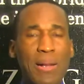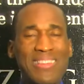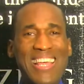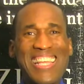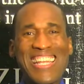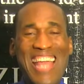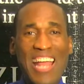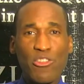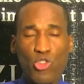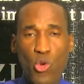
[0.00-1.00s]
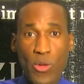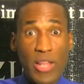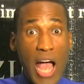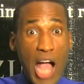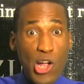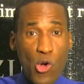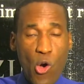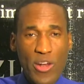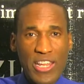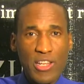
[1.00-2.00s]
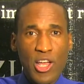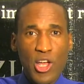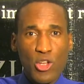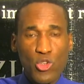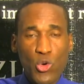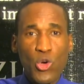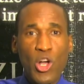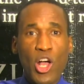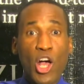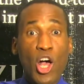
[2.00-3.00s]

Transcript: but they did not do it according to